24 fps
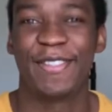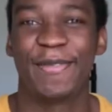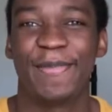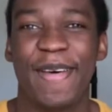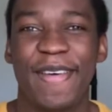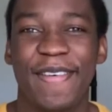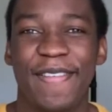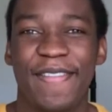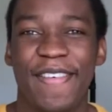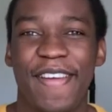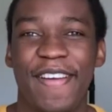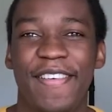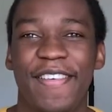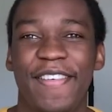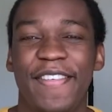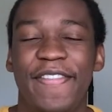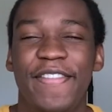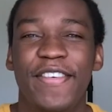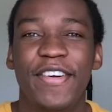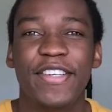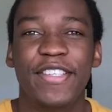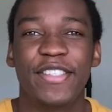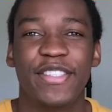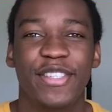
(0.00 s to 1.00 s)
is my very
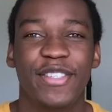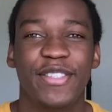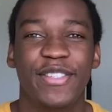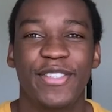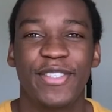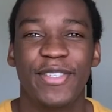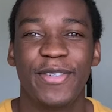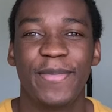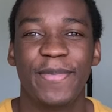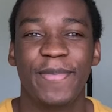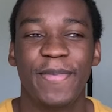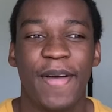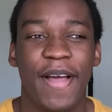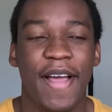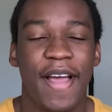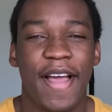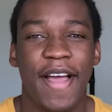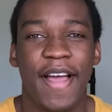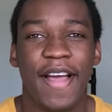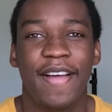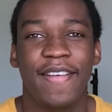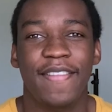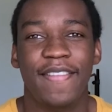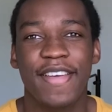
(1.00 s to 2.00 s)
first YouTube
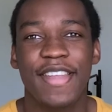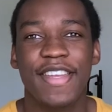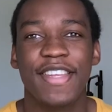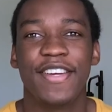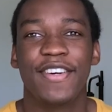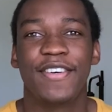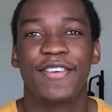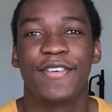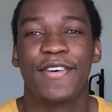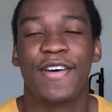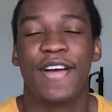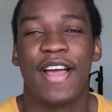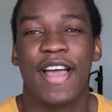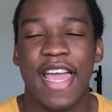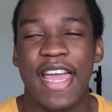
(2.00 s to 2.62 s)
video